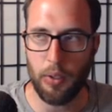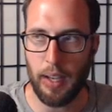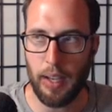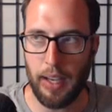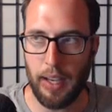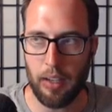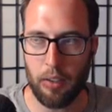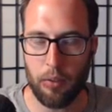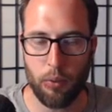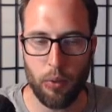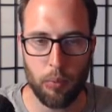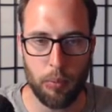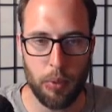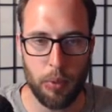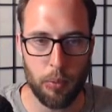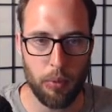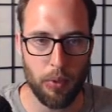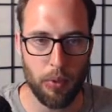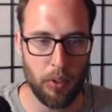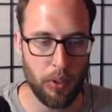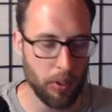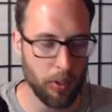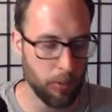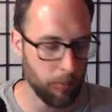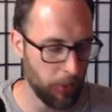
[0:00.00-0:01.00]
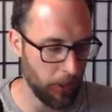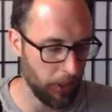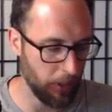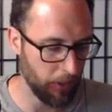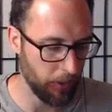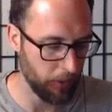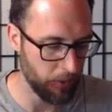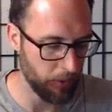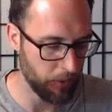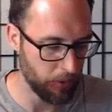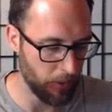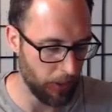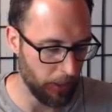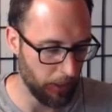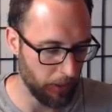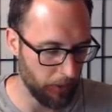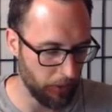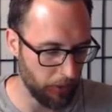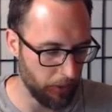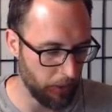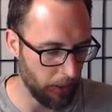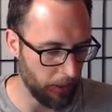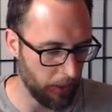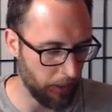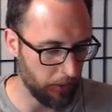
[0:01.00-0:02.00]
you have where people are comparing you
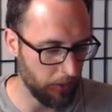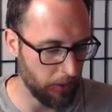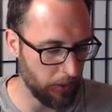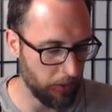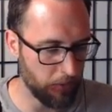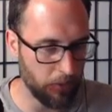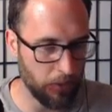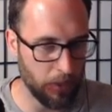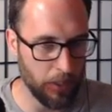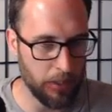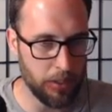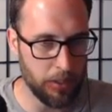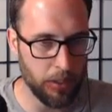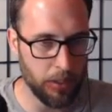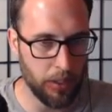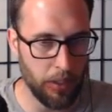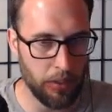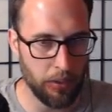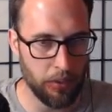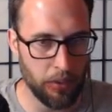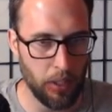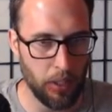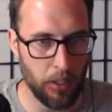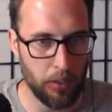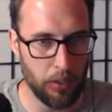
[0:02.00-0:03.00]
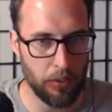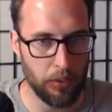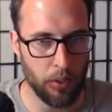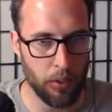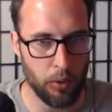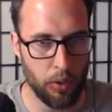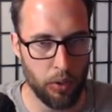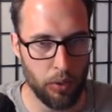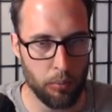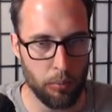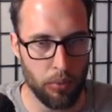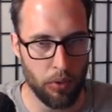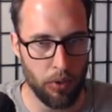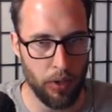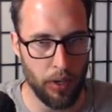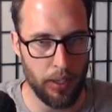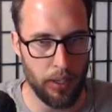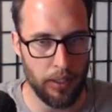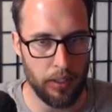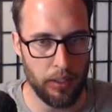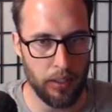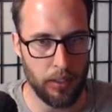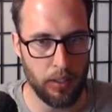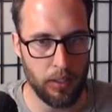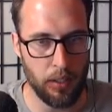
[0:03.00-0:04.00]
directly. You got to differentiate yourself. So your
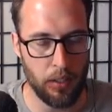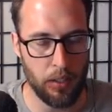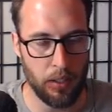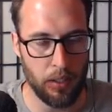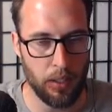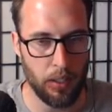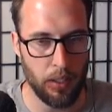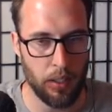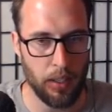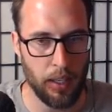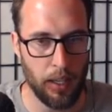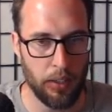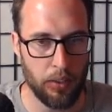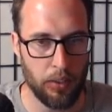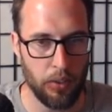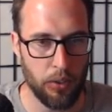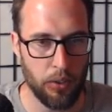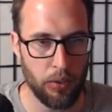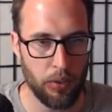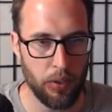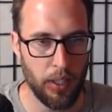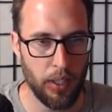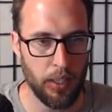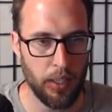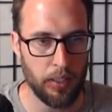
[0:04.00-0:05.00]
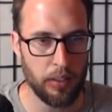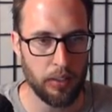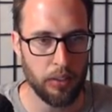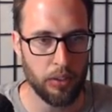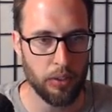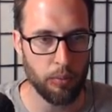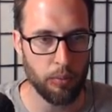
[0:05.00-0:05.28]
branding and how you do that